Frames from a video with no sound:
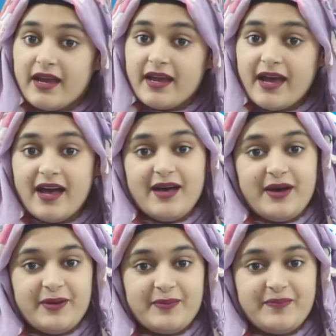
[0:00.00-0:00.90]
K.
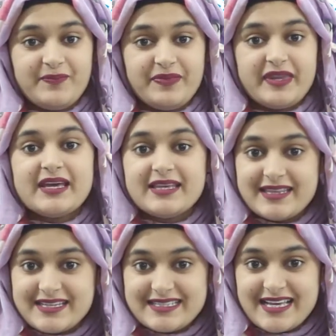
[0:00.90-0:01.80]

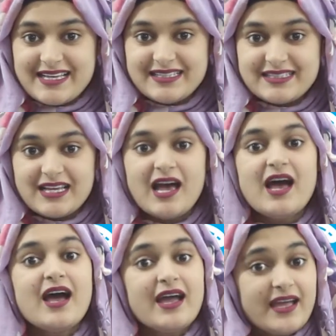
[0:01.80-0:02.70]
This is
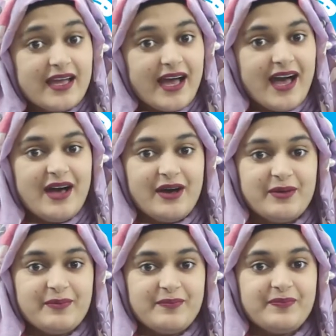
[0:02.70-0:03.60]
K.
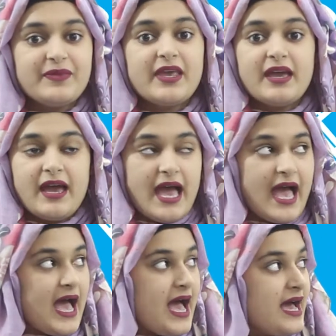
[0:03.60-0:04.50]

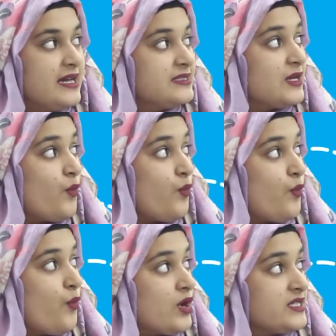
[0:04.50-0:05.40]
And
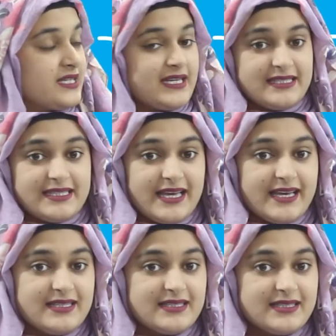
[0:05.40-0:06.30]
what is
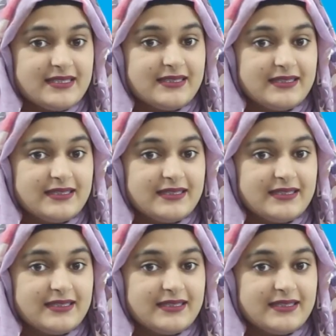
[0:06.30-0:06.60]
this?